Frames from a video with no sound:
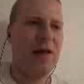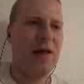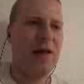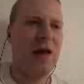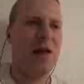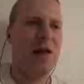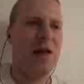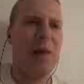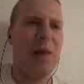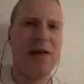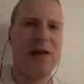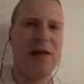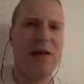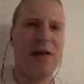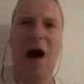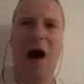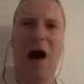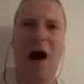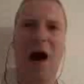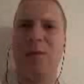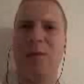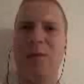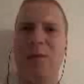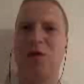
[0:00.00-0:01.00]
States made
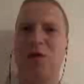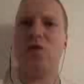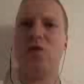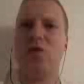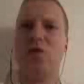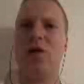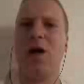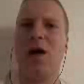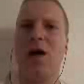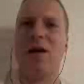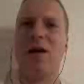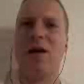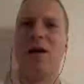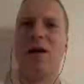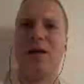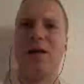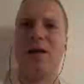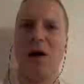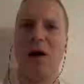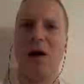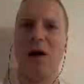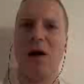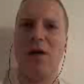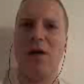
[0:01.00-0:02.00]
arms to the
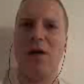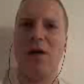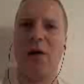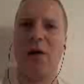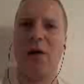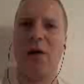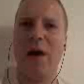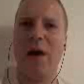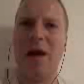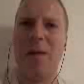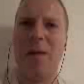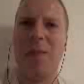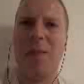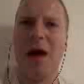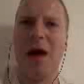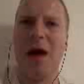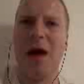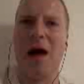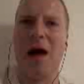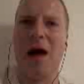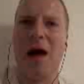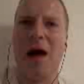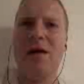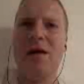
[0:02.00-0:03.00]
Saudi
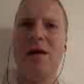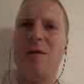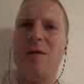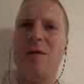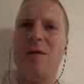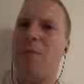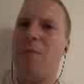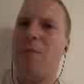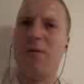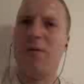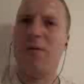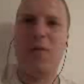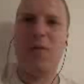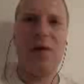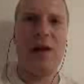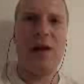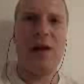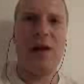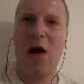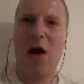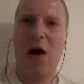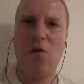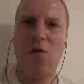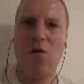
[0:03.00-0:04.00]
Arabia. But
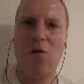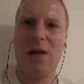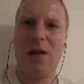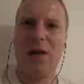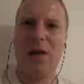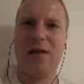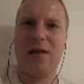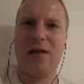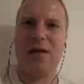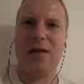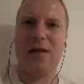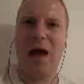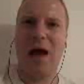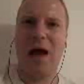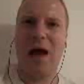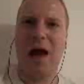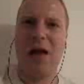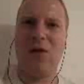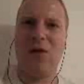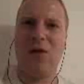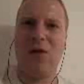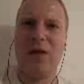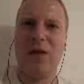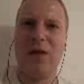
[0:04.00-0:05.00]
without it, I
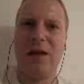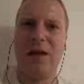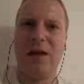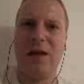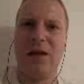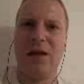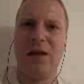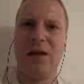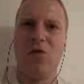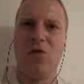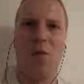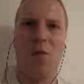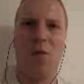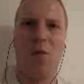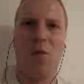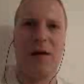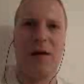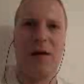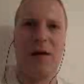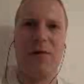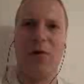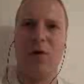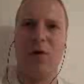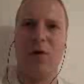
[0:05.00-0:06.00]
don't think that
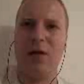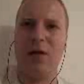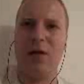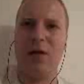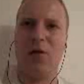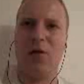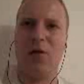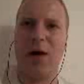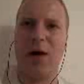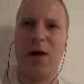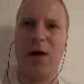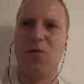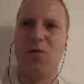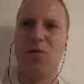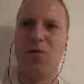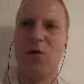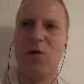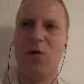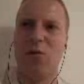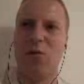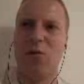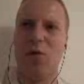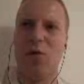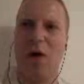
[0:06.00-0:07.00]
nobody will in the West
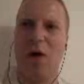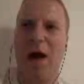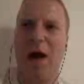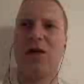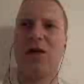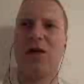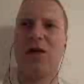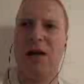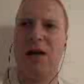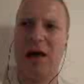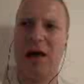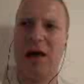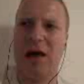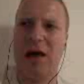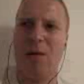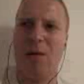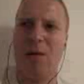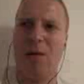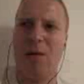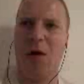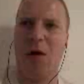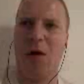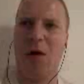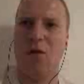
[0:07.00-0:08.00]
would actually hear
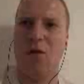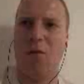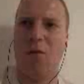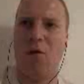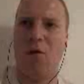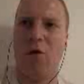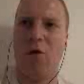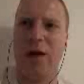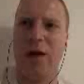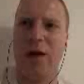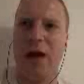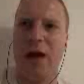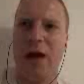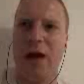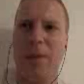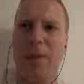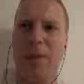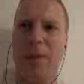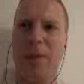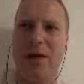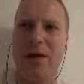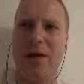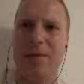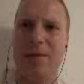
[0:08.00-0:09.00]
about the war in
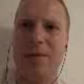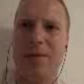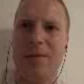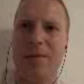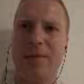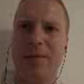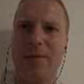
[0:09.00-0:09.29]
Yemen.